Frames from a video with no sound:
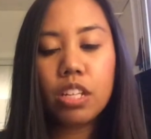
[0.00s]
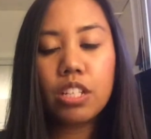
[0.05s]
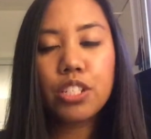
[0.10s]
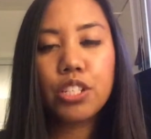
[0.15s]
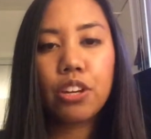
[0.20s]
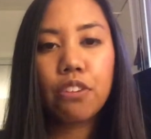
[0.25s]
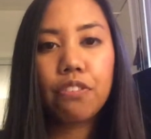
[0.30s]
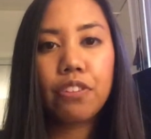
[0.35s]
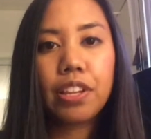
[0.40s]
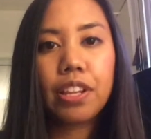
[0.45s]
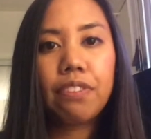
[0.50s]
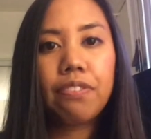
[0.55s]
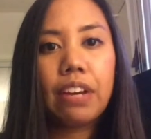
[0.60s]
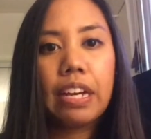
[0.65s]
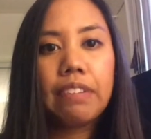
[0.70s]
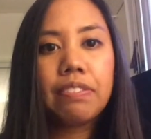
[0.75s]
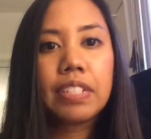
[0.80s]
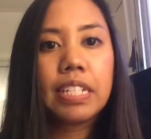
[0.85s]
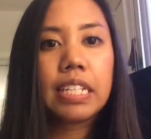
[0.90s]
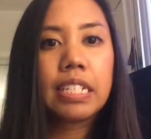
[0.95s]
So for the
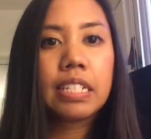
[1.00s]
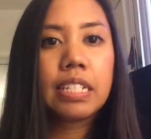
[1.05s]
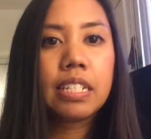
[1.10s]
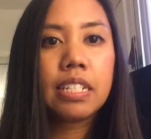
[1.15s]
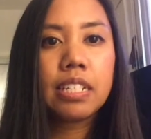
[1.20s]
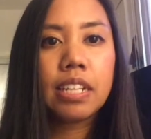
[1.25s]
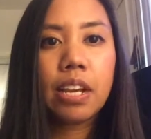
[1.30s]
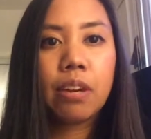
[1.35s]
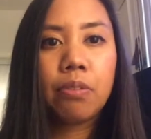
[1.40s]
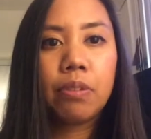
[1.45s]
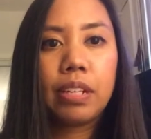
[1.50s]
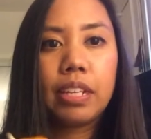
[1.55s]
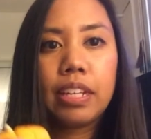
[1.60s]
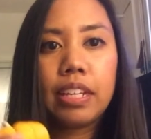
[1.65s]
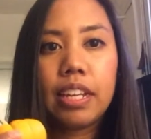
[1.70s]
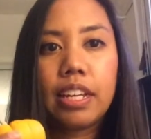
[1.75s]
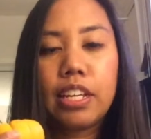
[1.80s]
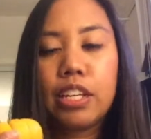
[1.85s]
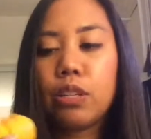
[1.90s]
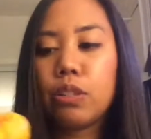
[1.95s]
5 senses, I really
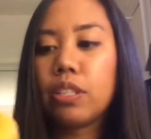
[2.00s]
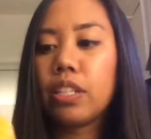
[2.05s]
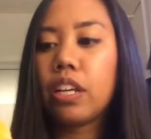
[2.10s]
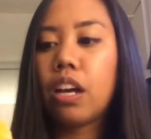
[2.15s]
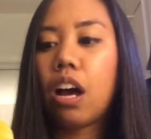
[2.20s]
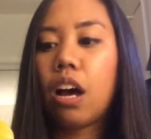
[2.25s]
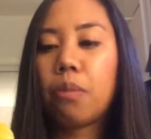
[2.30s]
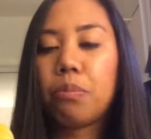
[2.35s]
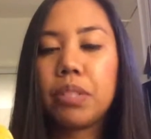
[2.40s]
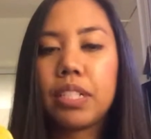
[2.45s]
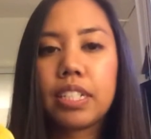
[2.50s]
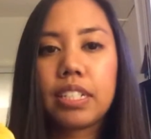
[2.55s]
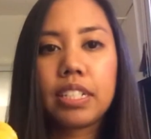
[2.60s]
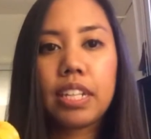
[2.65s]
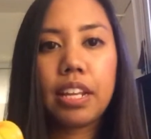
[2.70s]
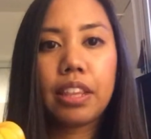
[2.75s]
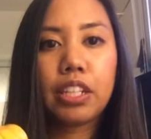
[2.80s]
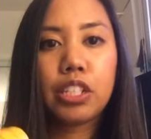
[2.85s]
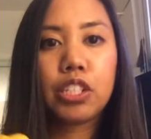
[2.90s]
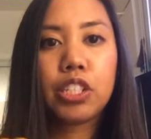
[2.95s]
like using objects
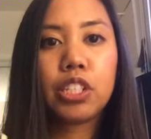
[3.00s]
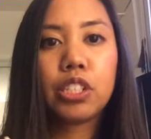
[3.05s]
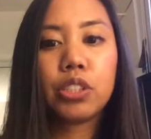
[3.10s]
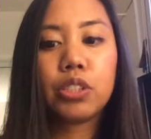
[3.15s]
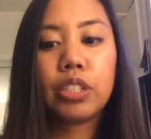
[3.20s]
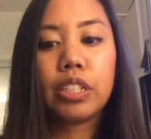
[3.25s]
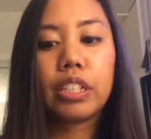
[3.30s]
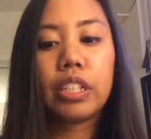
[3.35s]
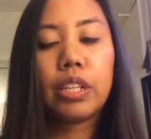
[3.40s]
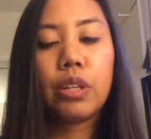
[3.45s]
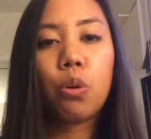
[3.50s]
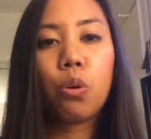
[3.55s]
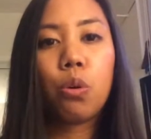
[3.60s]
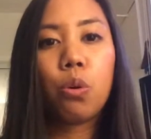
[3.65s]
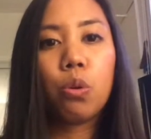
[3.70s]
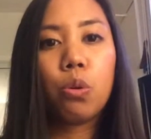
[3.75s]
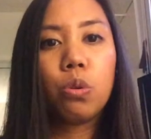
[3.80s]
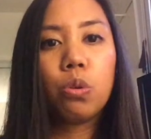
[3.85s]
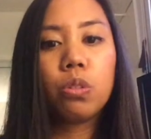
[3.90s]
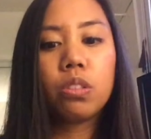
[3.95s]
that the children can
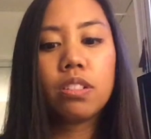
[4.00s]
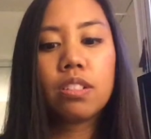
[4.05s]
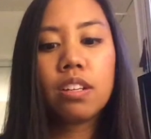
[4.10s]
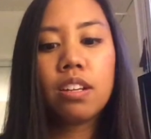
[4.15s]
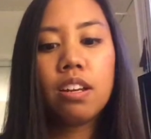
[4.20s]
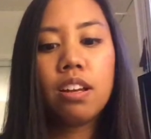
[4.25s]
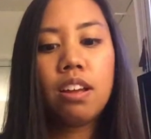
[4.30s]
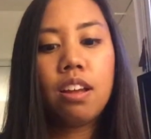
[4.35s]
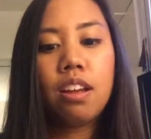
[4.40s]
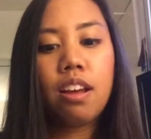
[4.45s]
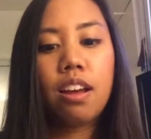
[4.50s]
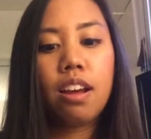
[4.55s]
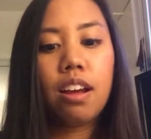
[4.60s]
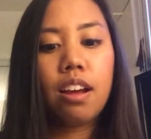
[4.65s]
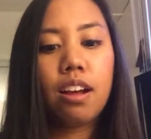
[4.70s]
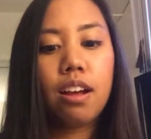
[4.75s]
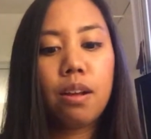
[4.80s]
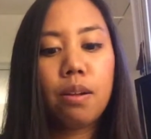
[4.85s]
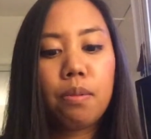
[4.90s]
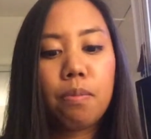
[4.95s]
hold
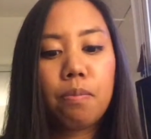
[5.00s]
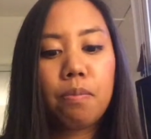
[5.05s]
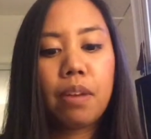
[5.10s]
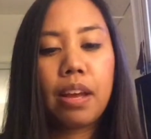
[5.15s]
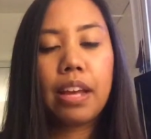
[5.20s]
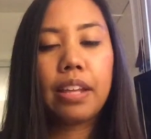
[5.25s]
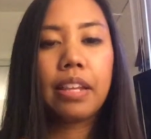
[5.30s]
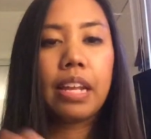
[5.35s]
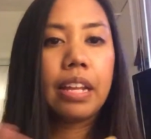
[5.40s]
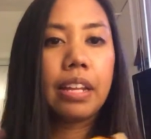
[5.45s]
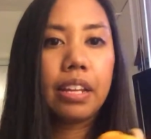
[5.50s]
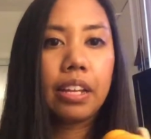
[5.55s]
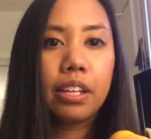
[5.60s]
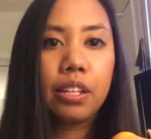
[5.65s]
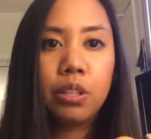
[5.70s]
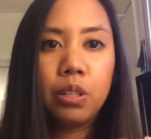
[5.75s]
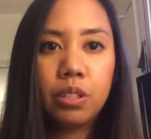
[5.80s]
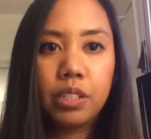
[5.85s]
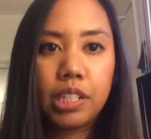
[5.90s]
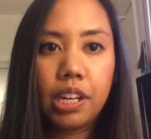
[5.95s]
and that they
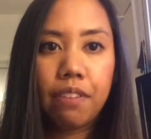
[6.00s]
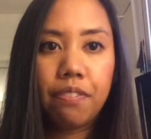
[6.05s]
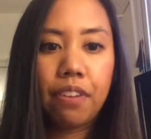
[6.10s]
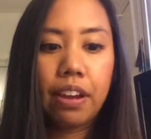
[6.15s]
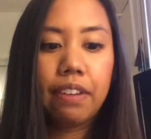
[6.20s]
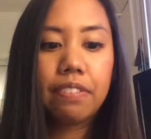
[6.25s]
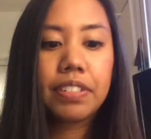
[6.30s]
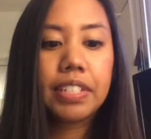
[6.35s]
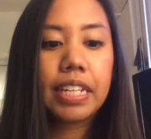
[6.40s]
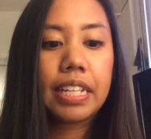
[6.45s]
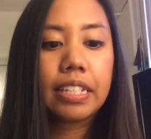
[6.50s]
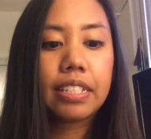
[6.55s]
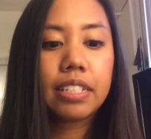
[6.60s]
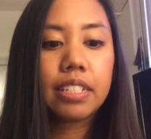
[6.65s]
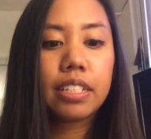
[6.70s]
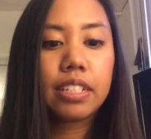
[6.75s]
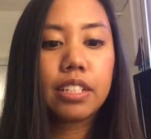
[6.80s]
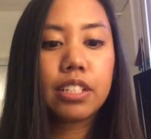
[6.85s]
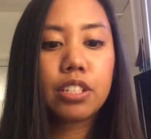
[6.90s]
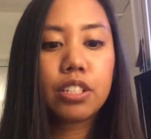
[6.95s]
could use their 5
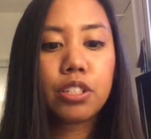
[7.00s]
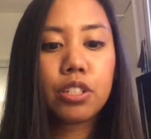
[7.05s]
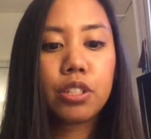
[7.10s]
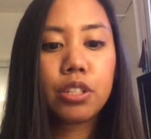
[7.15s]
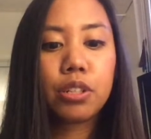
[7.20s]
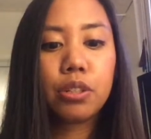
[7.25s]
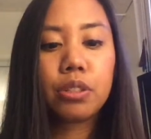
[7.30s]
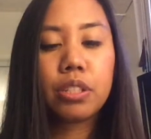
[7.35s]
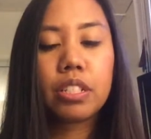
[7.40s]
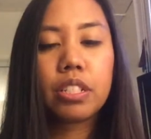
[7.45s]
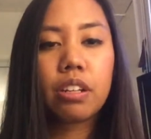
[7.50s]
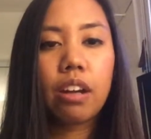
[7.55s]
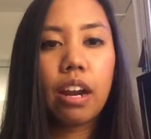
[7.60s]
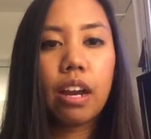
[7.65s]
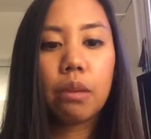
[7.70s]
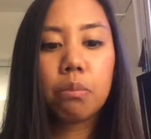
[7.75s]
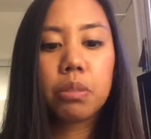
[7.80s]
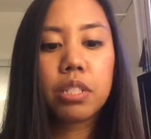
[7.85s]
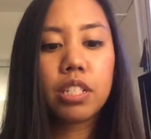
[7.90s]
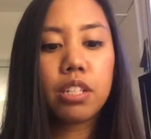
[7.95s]
senses to
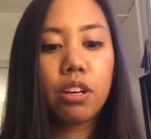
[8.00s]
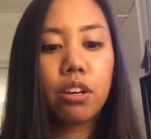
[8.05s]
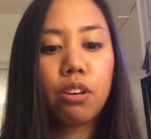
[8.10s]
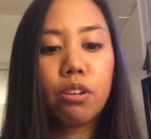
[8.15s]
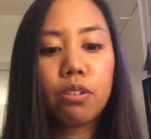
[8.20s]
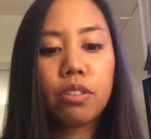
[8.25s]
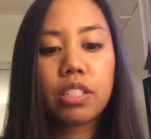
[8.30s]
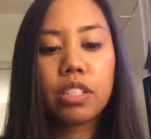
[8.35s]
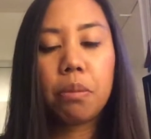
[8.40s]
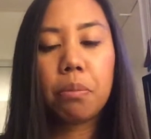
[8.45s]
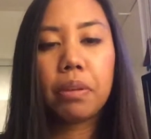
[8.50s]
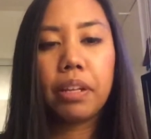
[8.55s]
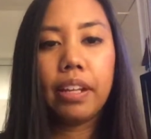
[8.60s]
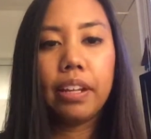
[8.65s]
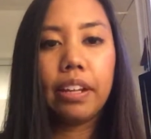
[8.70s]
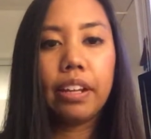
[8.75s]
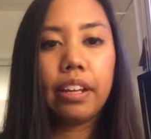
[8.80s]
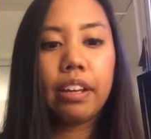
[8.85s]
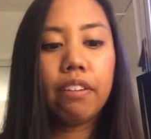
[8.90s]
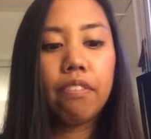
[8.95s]
describe. So something
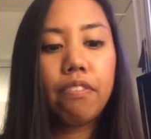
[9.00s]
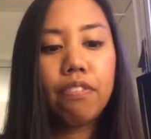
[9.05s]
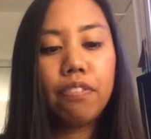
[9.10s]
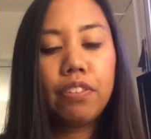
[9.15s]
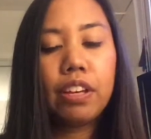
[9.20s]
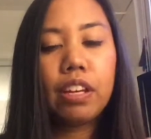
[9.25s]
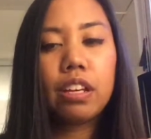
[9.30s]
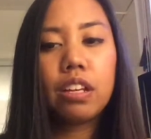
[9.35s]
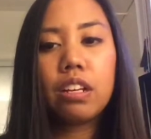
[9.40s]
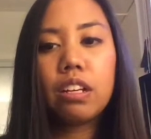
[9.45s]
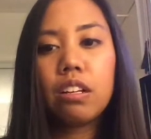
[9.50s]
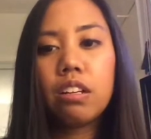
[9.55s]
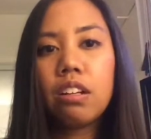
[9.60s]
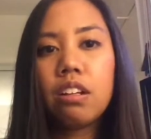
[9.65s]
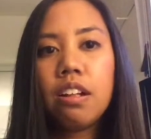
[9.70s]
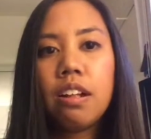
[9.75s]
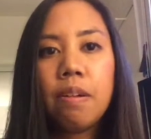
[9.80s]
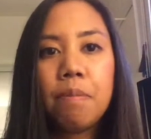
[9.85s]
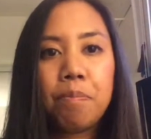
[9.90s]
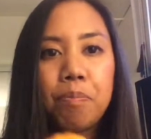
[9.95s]
that they can feel,
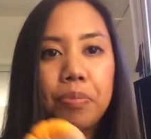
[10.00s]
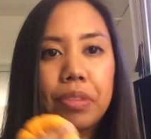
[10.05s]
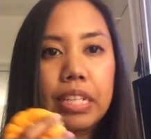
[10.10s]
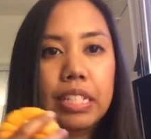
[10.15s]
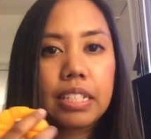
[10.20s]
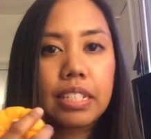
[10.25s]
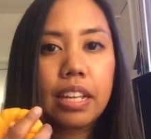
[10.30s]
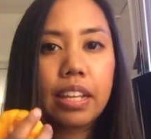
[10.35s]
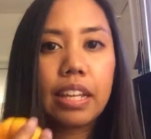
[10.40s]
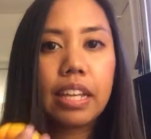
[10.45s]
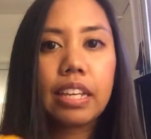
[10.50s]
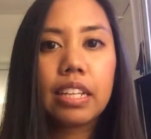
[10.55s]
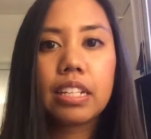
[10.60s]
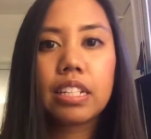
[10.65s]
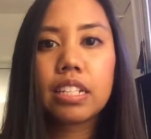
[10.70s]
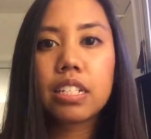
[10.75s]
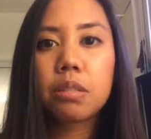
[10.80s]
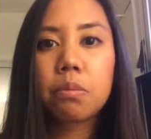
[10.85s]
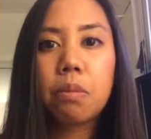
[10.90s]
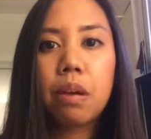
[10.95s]
things that they
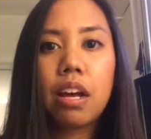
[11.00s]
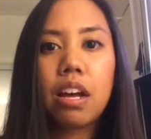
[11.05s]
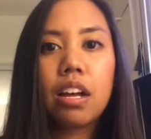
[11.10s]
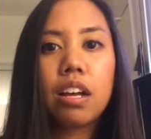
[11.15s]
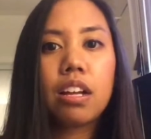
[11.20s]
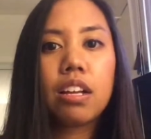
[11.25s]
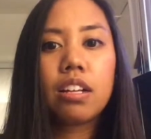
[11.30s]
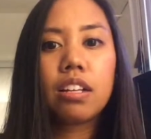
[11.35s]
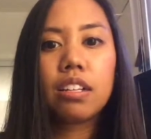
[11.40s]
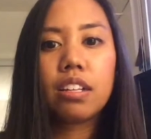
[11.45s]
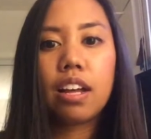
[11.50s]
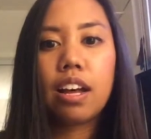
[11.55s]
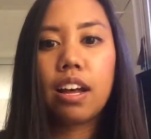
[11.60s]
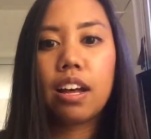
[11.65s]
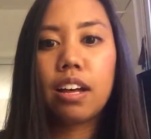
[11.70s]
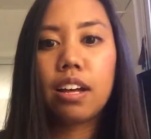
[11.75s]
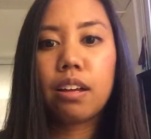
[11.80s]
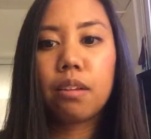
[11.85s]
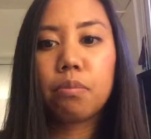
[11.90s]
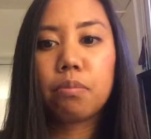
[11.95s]
can smell,
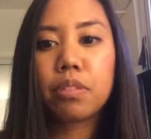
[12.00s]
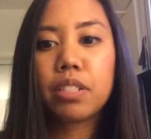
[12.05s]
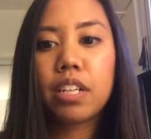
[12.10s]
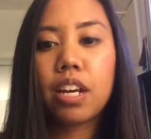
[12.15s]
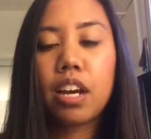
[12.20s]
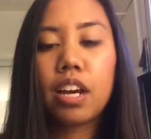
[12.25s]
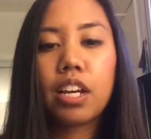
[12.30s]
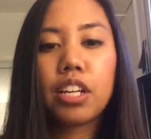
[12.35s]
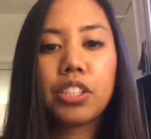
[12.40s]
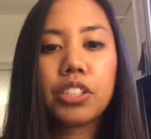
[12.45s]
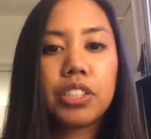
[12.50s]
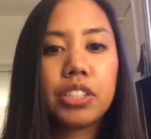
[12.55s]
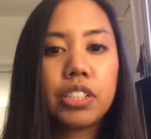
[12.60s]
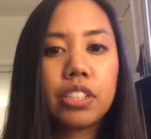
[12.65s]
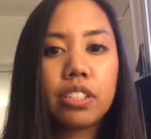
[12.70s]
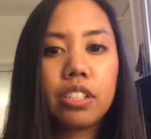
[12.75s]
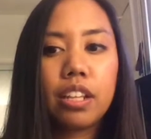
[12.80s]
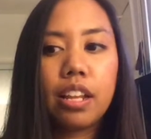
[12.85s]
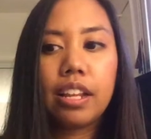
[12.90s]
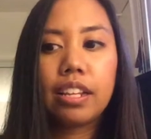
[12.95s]
touch,
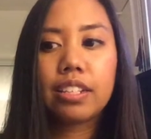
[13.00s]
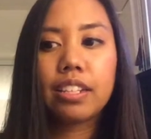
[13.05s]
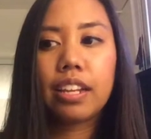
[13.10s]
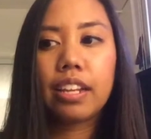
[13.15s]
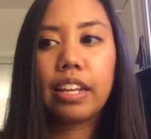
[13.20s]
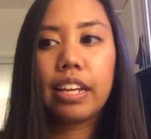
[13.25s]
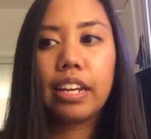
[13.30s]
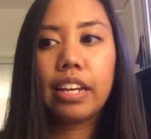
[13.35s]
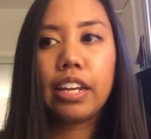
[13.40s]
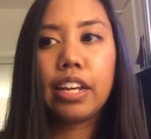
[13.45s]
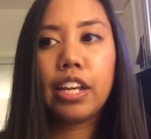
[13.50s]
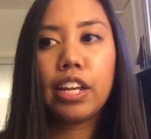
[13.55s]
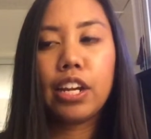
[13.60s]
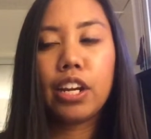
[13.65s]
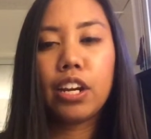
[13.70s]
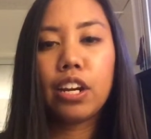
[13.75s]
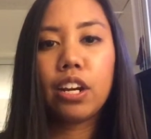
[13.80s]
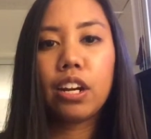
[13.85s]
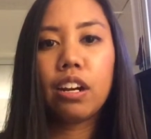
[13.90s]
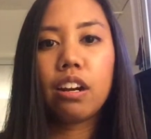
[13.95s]
things that they can
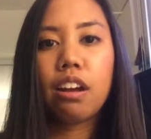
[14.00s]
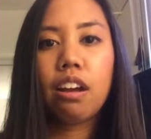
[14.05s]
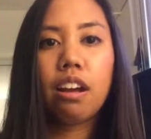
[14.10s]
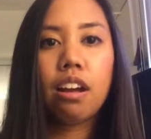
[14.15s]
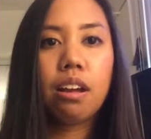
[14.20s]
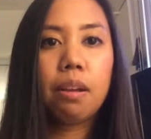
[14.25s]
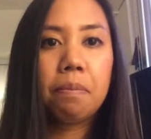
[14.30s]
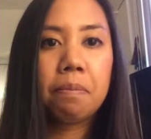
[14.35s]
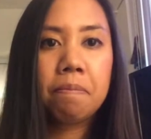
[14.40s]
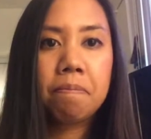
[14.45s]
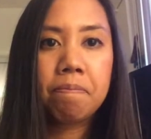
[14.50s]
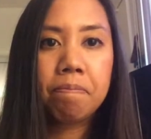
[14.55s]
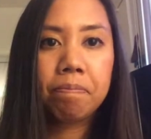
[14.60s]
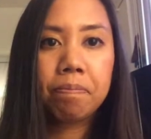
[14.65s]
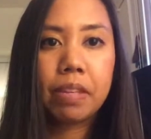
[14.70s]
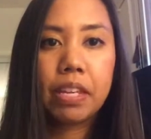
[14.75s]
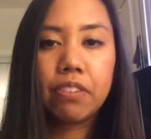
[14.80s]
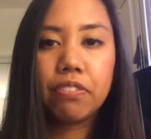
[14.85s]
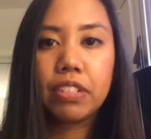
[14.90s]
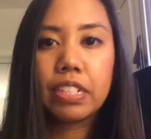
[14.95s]
hear,
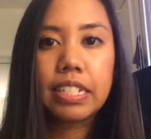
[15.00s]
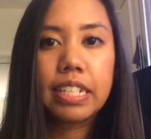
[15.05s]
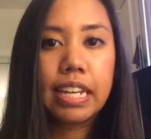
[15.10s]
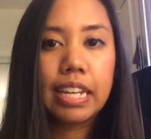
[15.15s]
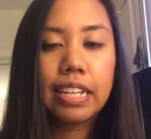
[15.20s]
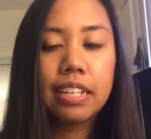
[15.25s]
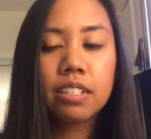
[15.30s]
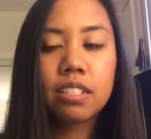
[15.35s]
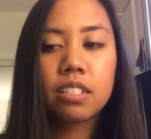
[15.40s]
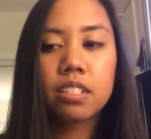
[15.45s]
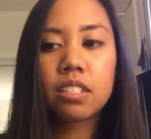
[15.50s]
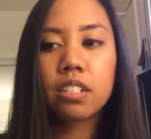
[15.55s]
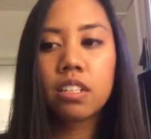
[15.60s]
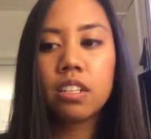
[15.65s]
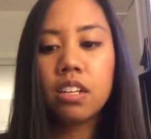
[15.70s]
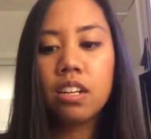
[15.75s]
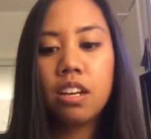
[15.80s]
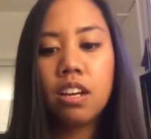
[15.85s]
even taste.